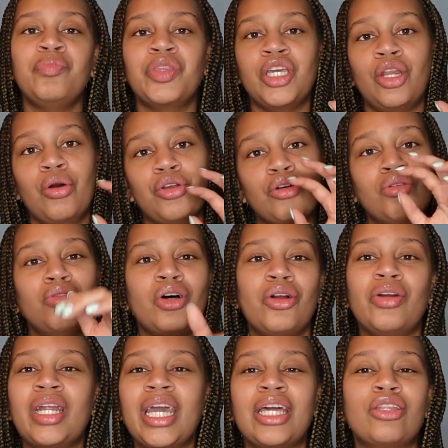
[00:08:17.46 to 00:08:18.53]
you're
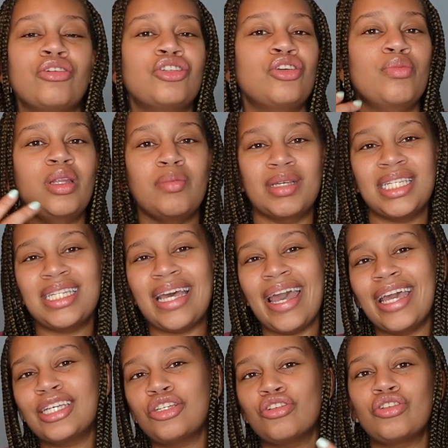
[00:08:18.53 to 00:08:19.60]
learning, there's too many
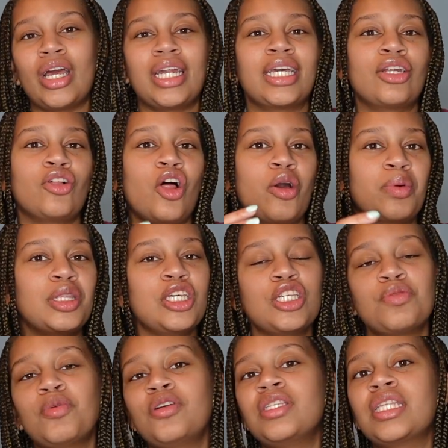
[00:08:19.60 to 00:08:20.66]
mistakes, you're trying to get along with
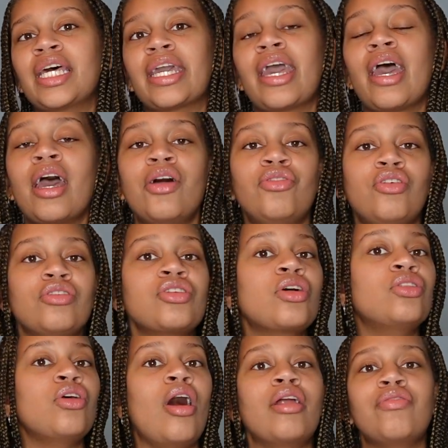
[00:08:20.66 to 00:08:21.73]
this person, like there's a
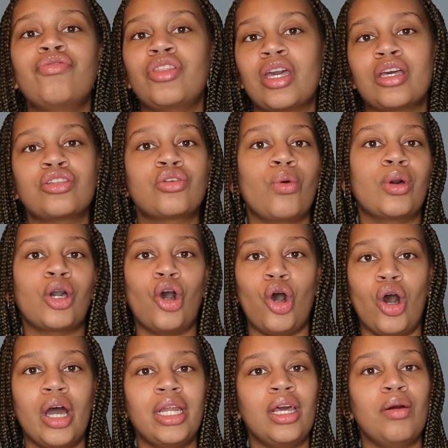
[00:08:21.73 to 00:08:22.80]
lot of things going
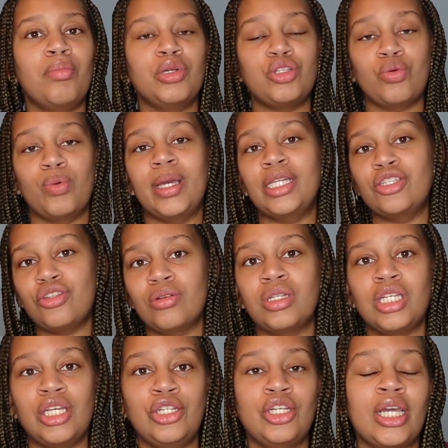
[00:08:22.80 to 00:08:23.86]
on between student
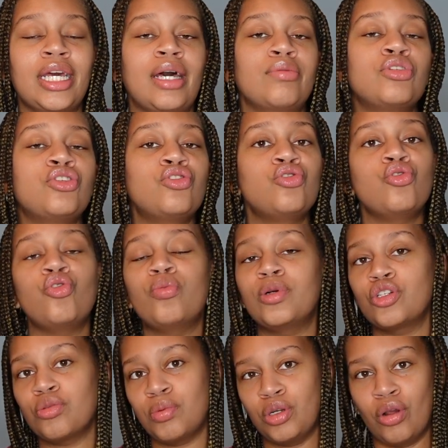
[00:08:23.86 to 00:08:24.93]
teaching, and I was super
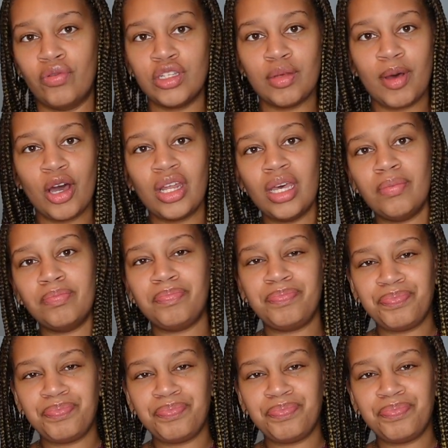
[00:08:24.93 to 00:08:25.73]
nervous about it.